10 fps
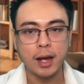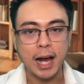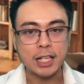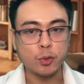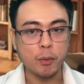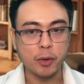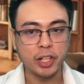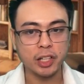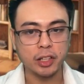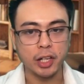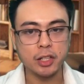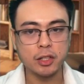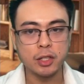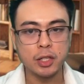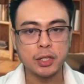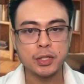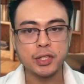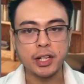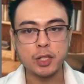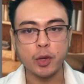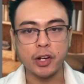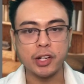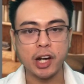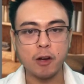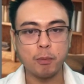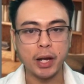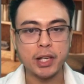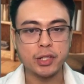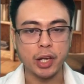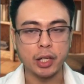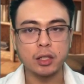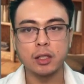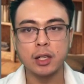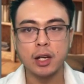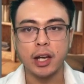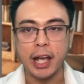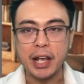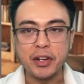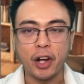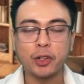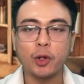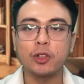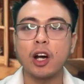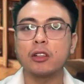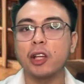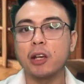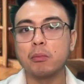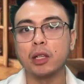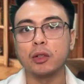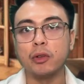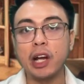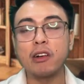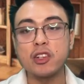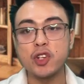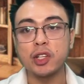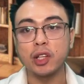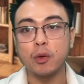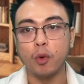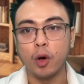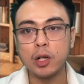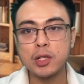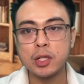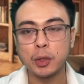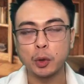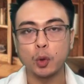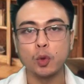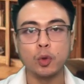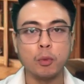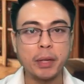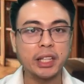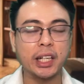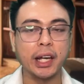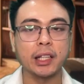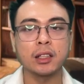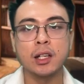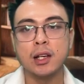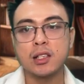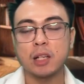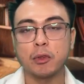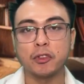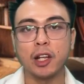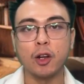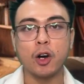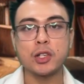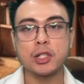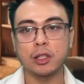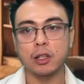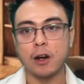As we predicted, since we are now placing a non-conducting but re-radiating walls to mitigate some of the lost